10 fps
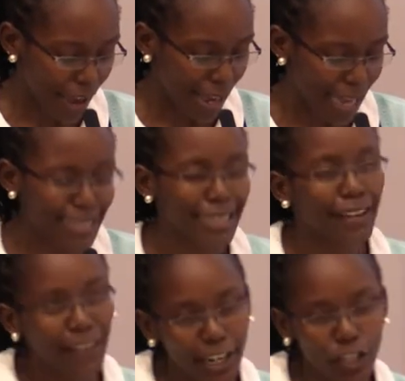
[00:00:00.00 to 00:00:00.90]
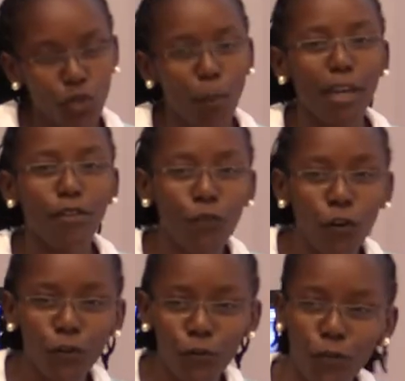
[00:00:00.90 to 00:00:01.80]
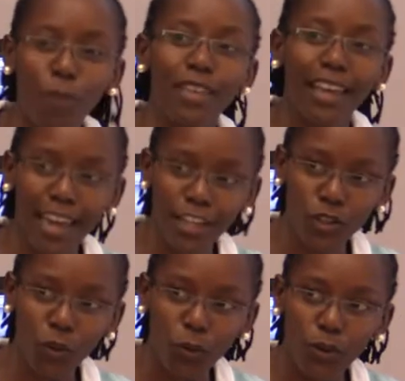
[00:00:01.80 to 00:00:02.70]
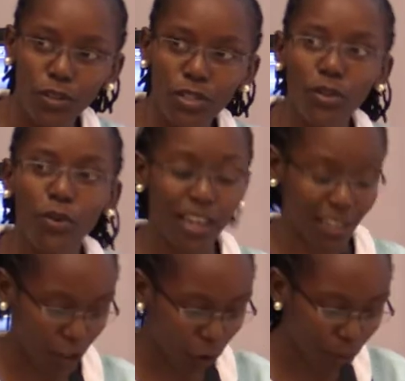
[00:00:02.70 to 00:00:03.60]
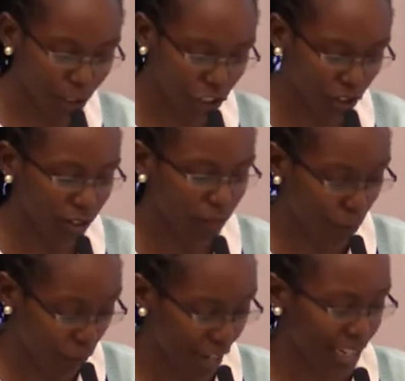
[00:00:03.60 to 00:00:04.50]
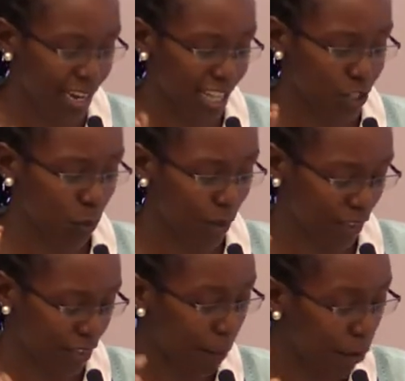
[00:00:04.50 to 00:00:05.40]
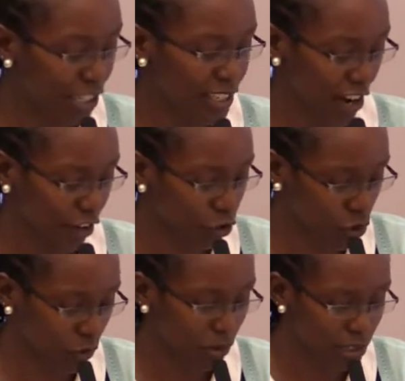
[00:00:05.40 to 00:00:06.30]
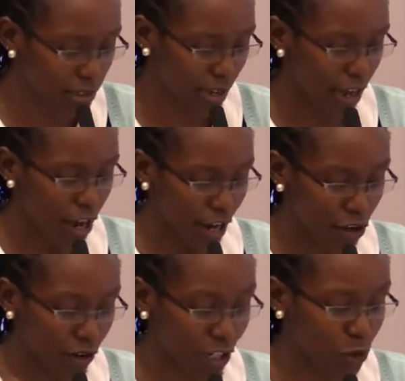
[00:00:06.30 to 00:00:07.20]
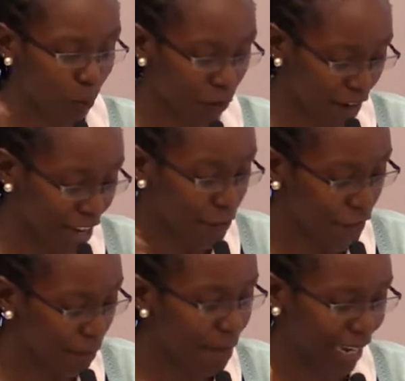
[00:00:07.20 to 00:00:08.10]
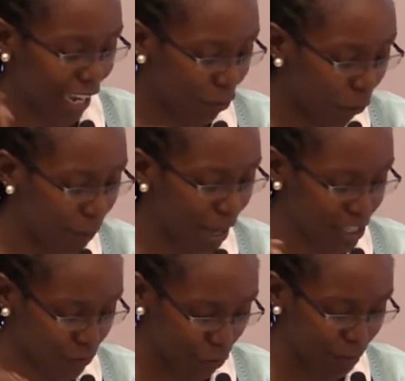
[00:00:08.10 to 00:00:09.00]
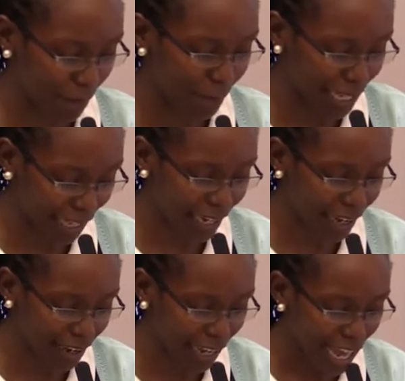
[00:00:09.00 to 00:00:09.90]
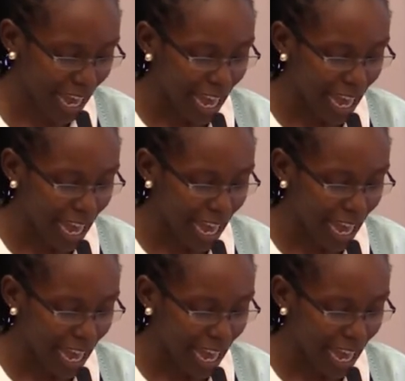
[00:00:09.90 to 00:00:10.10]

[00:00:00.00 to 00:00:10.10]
it's great to be involved from the get-go, so that the commission provided us with the monitoring tools in order to provide feedback and comments from the beginning,